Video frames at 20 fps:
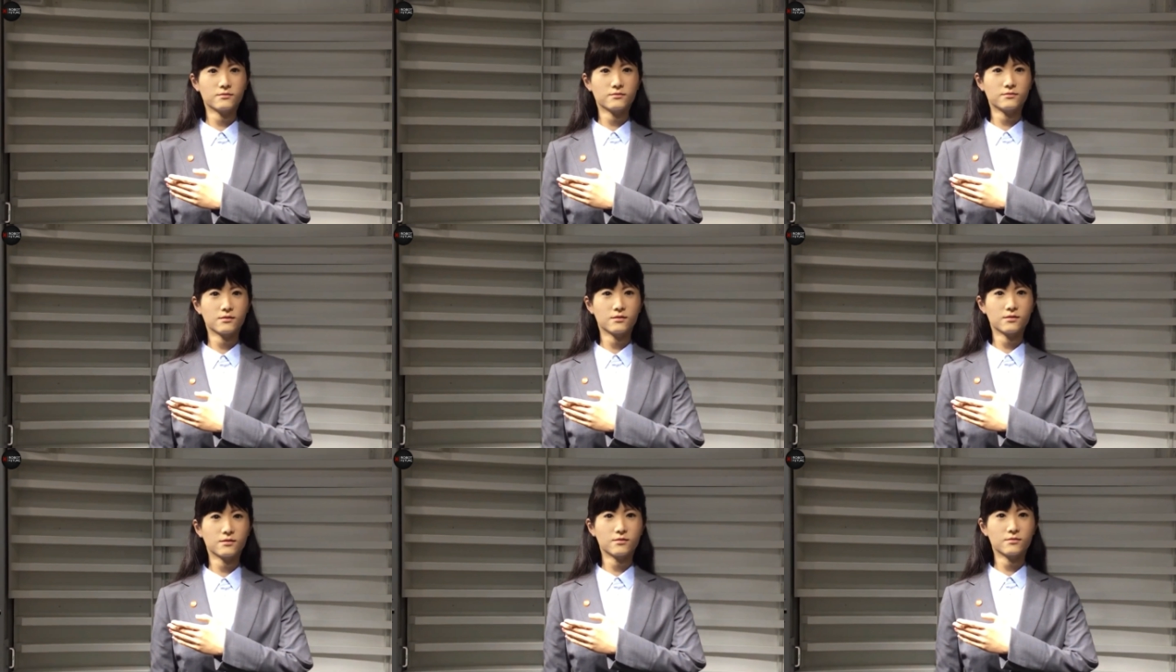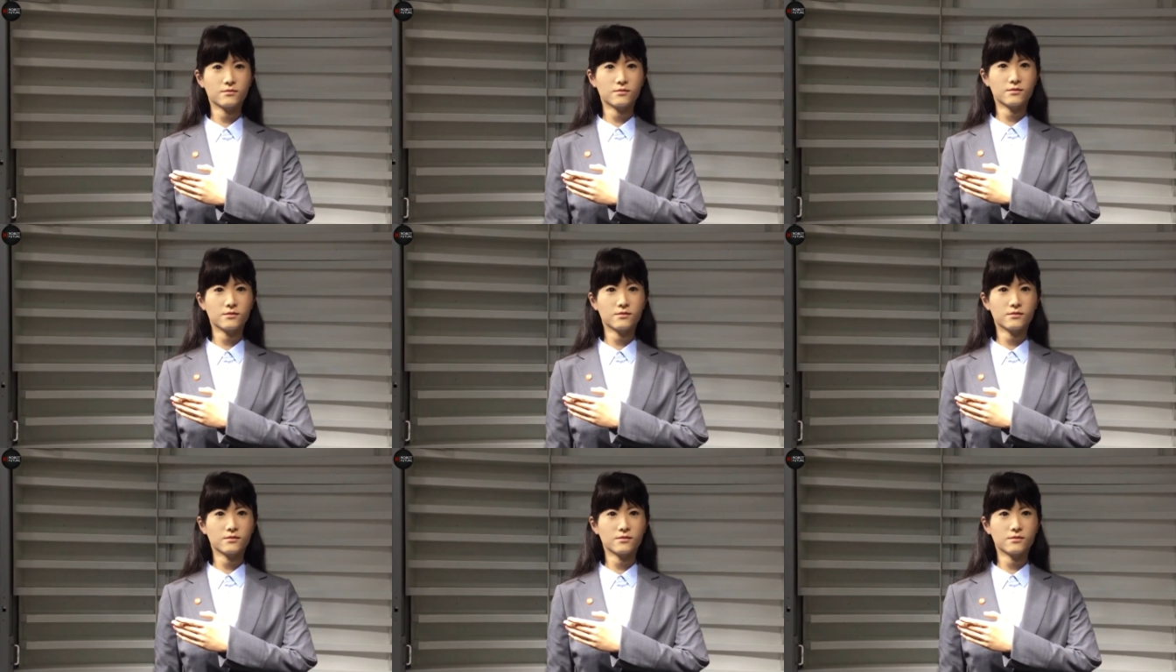synthesis
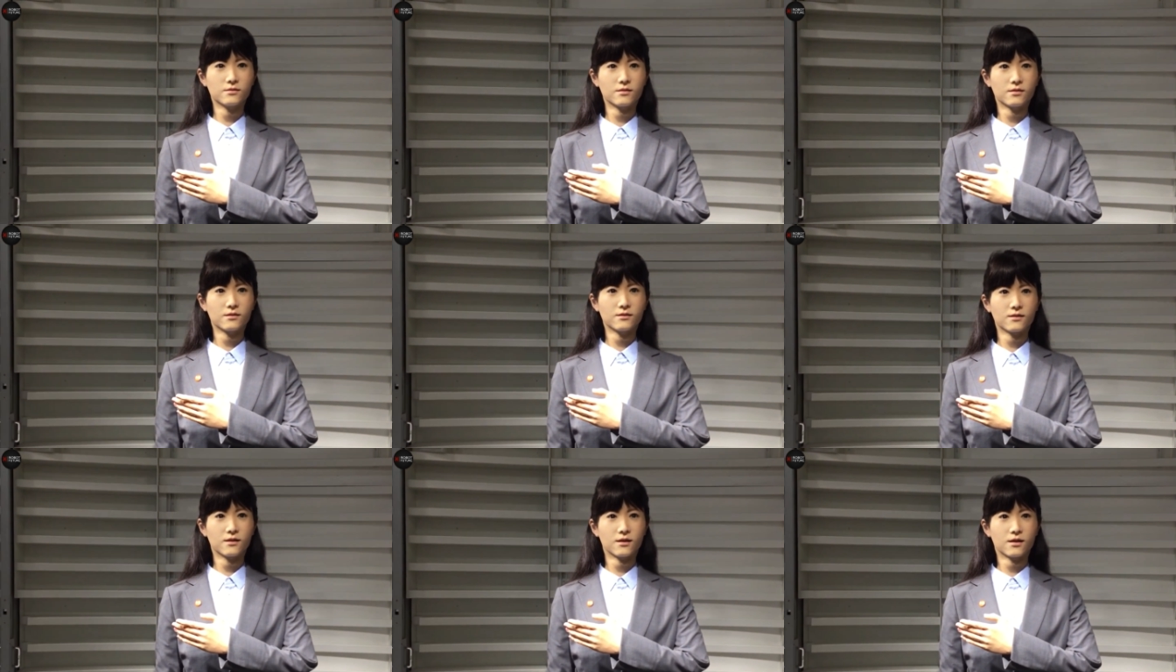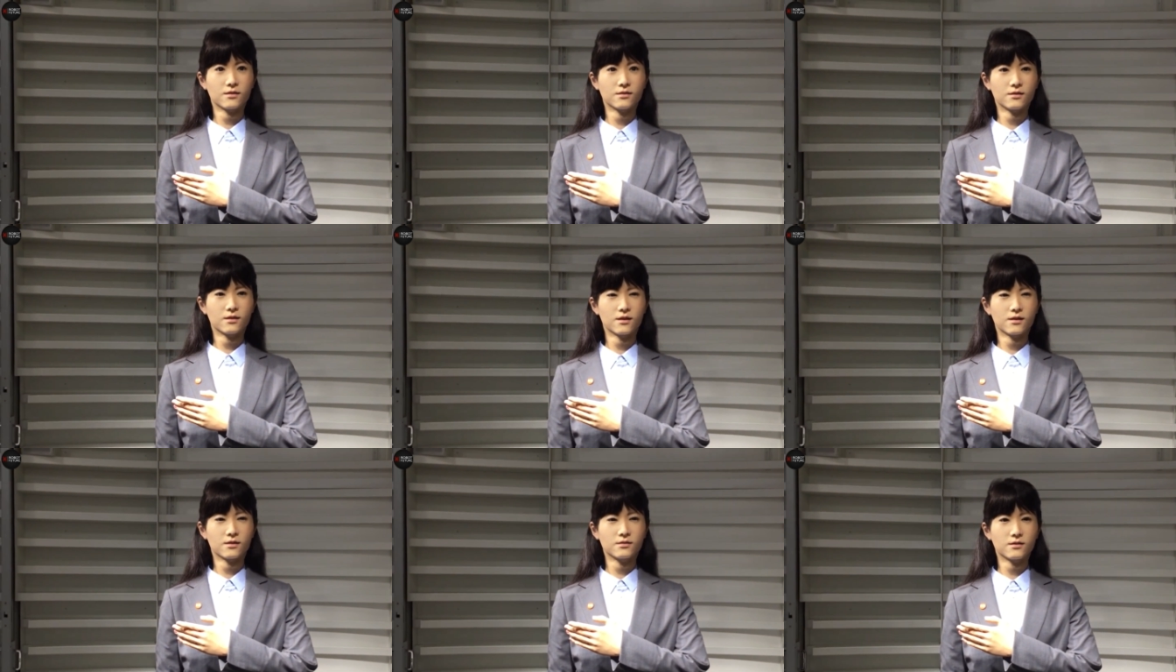systems and the
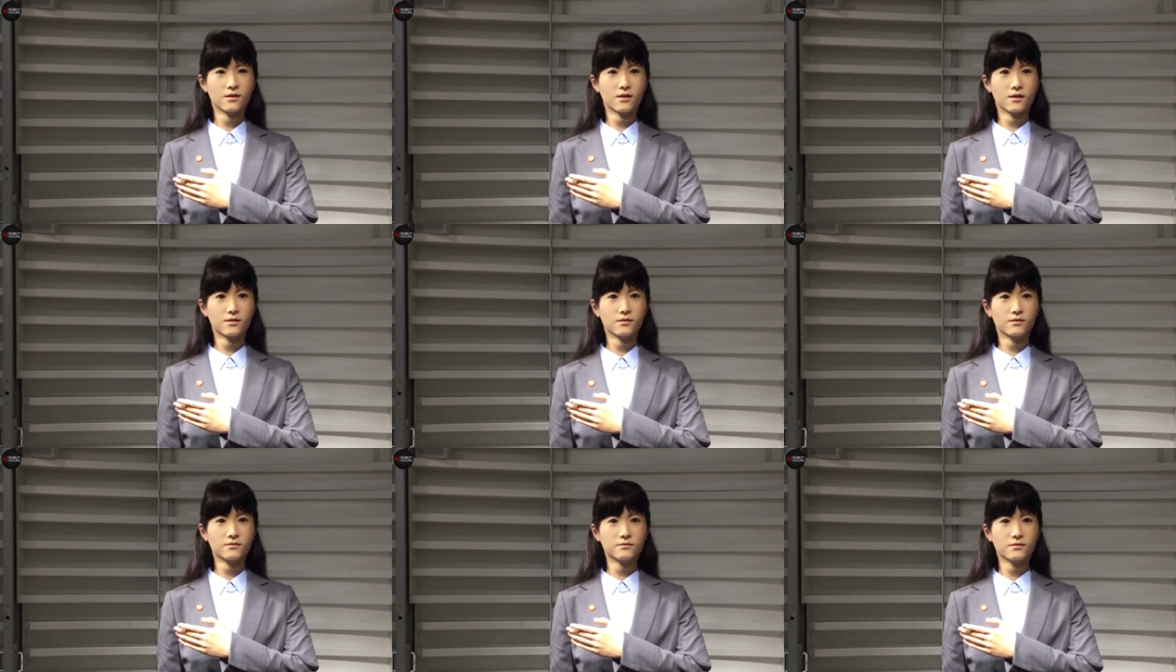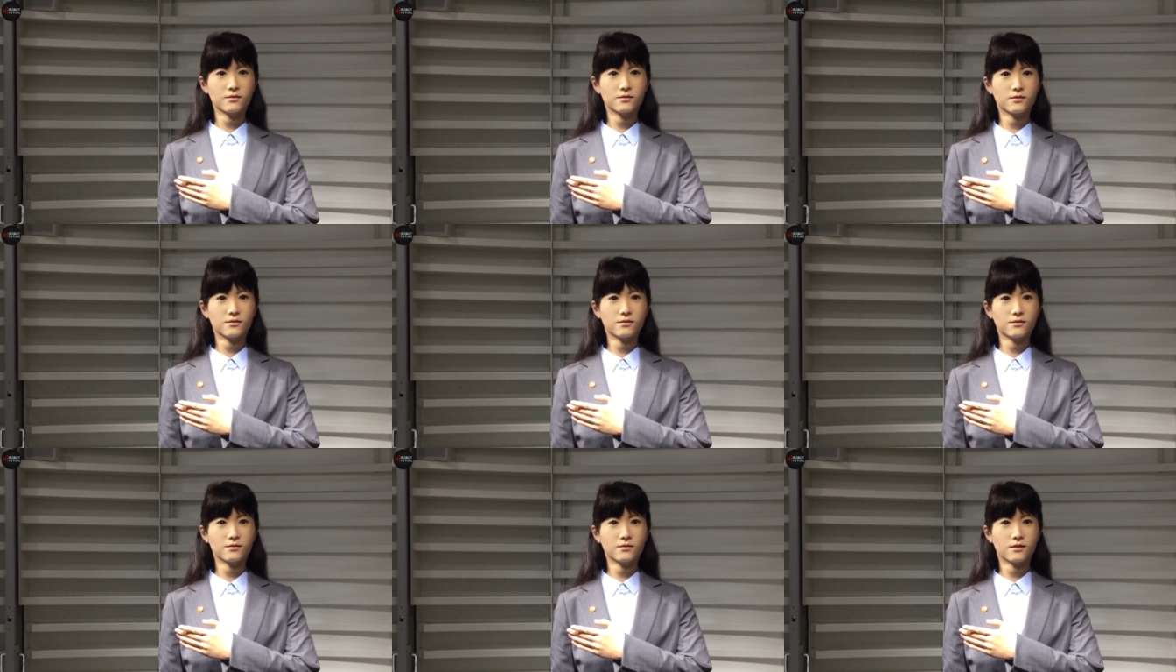ability to converse in
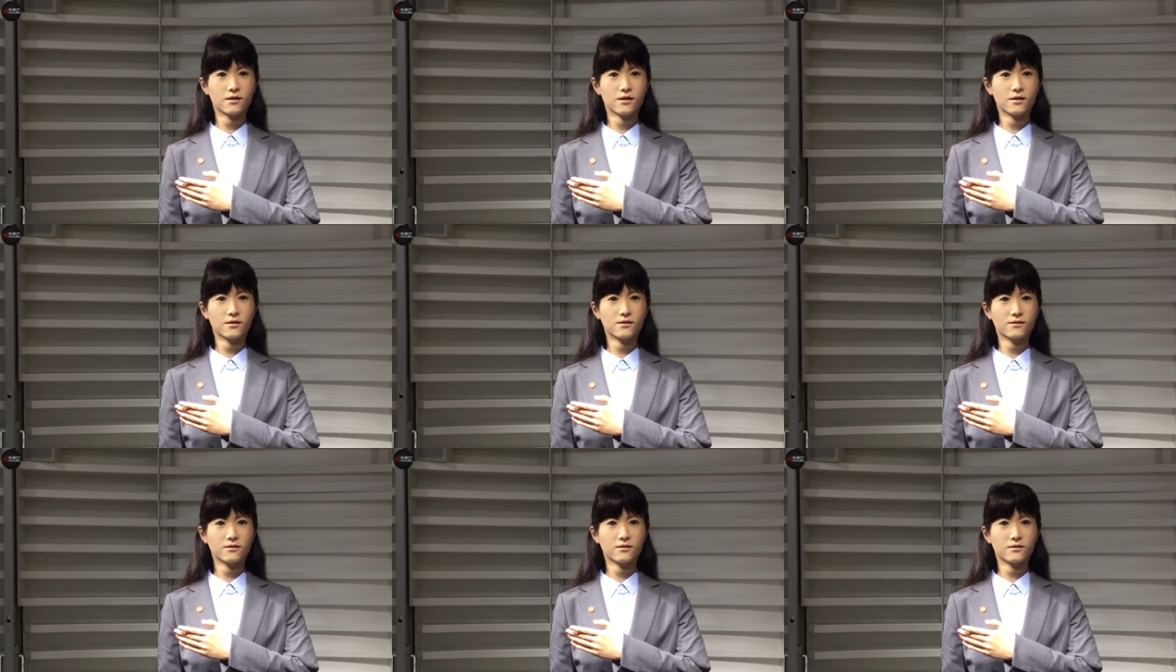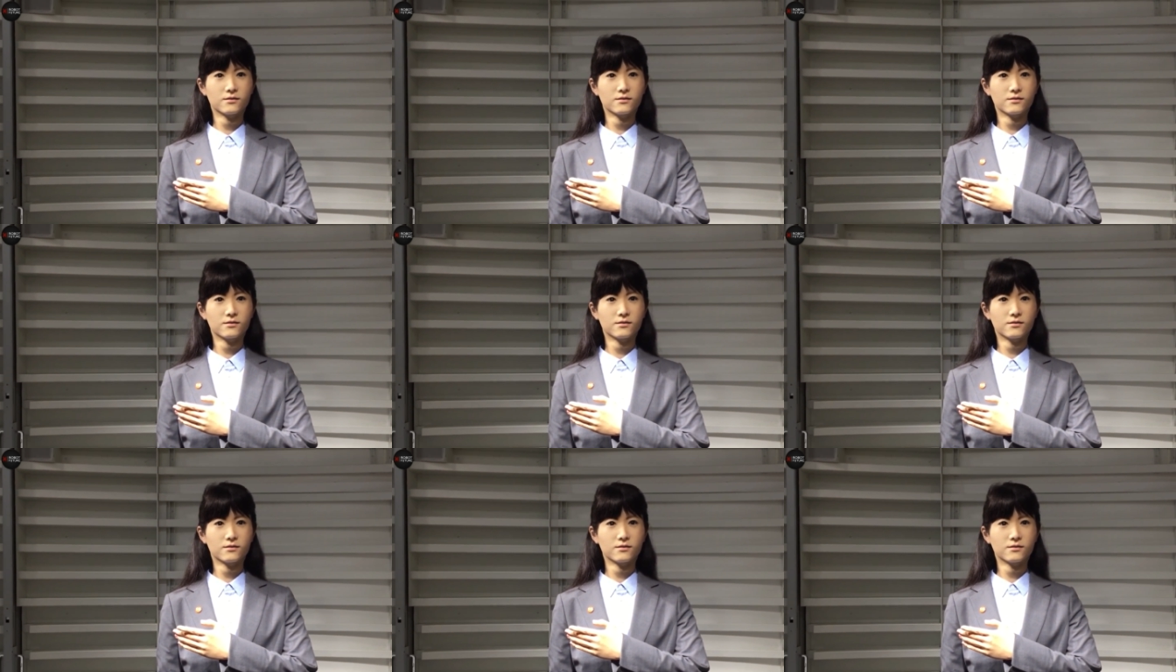sign language.